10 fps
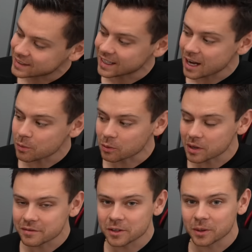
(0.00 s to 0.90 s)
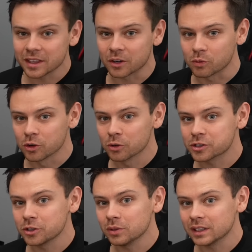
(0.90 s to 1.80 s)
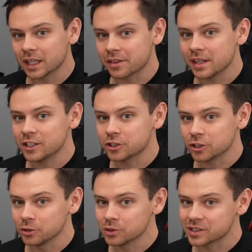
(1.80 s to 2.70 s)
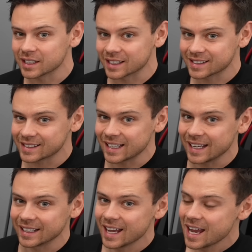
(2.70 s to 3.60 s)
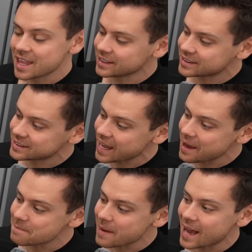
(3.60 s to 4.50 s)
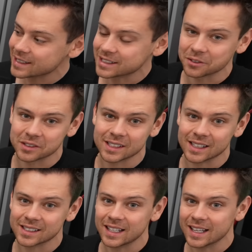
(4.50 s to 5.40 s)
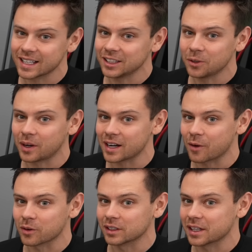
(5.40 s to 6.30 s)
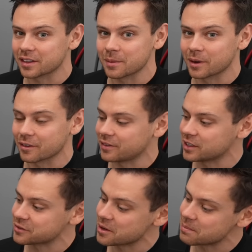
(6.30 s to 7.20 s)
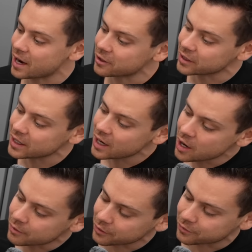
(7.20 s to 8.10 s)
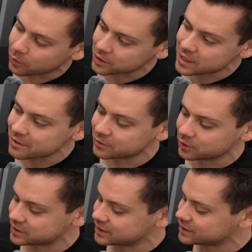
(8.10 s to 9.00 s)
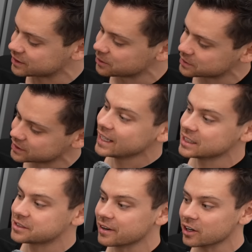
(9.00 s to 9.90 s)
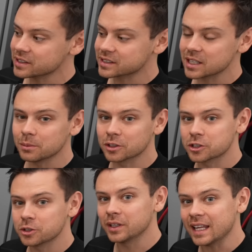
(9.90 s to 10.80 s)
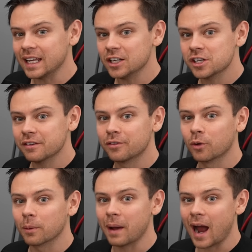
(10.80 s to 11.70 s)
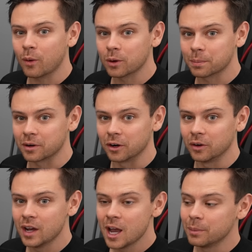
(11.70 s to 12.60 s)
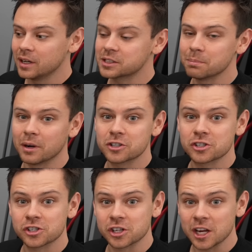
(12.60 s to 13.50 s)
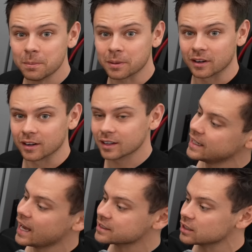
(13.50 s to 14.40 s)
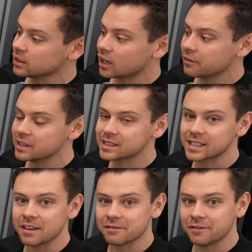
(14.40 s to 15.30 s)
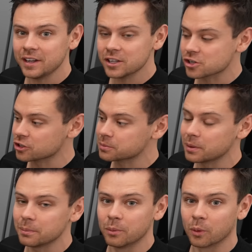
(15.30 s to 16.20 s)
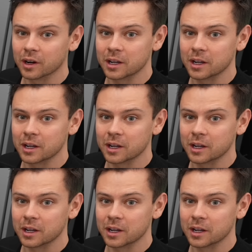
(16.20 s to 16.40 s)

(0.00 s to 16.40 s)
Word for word: Today we're reviewing the Ruixu Lithi2-16. This is a massive 16 kilowatt hour lithium iron phosphate battery for 48 volt systems. And it's very similar an EG4 Power Pro, but it's much cheaper. And it has a lot of the same features, but more